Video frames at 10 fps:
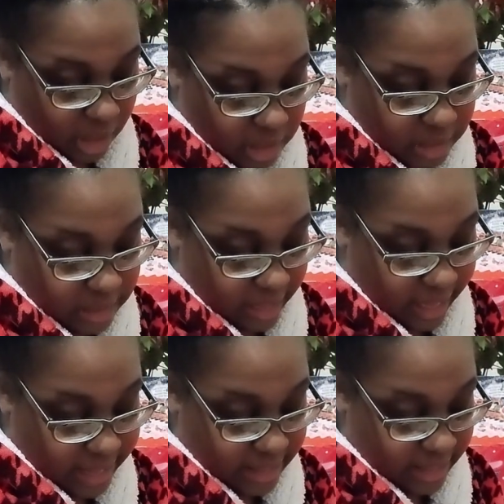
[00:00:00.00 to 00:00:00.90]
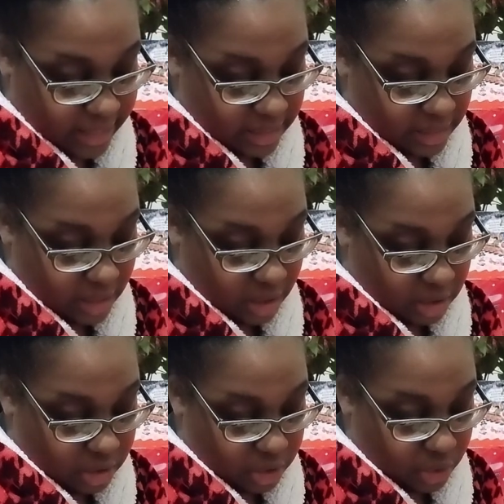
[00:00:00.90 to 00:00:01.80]
Slides easily
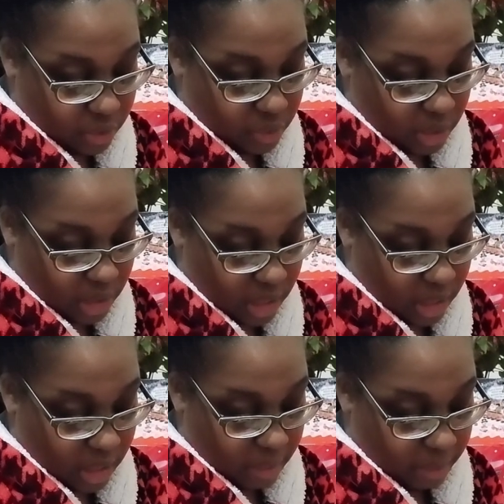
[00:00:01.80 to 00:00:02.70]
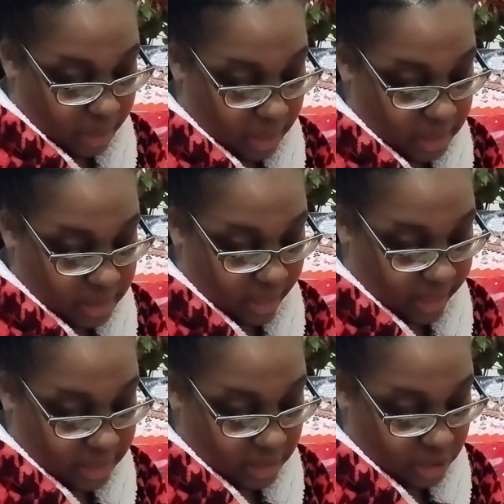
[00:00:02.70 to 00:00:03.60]
onto knitting pin
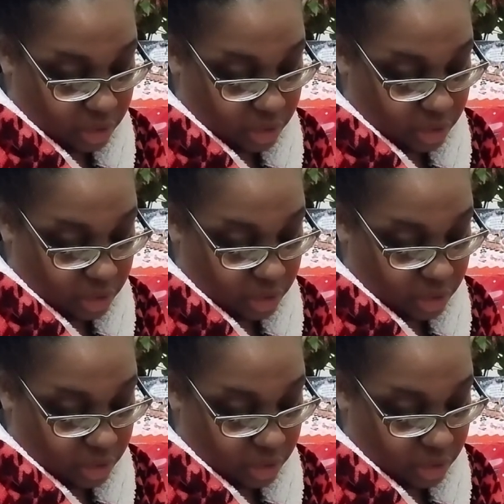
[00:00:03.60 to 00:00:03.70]
sizes